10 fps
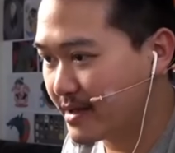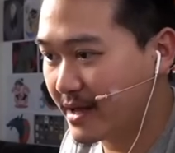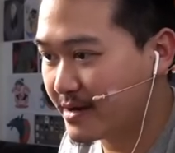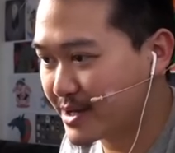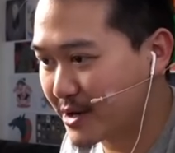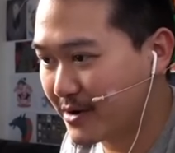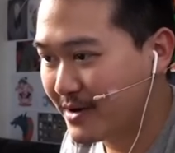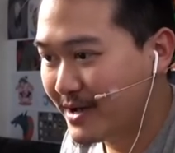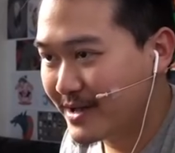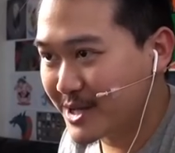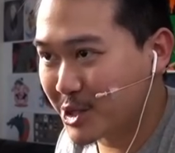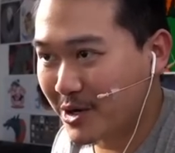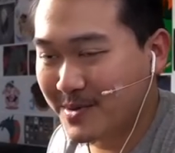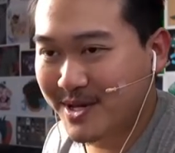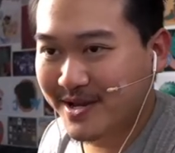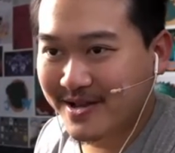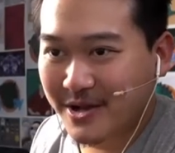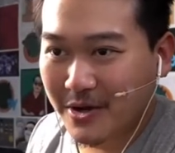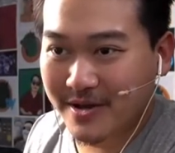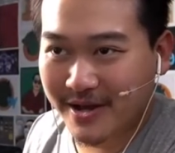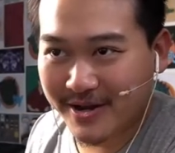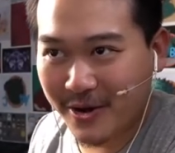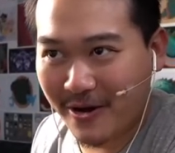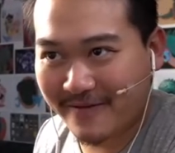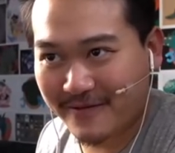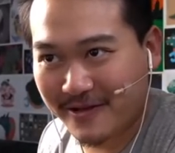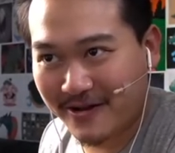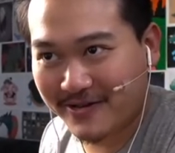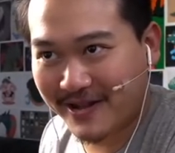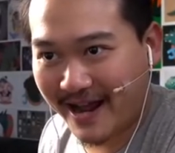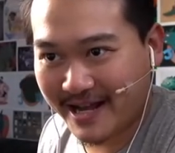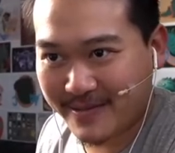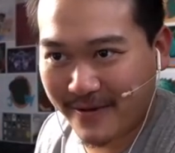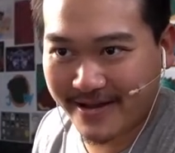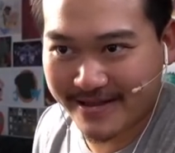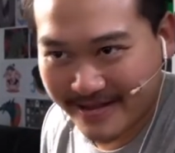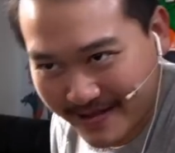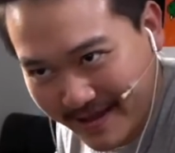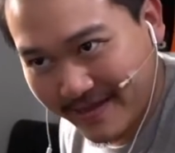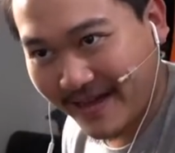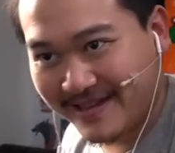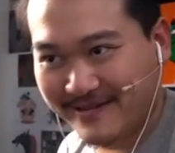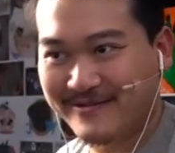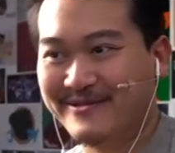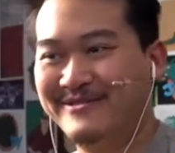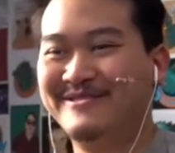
and the stream's gonna go on for longer than I expected. Thank you.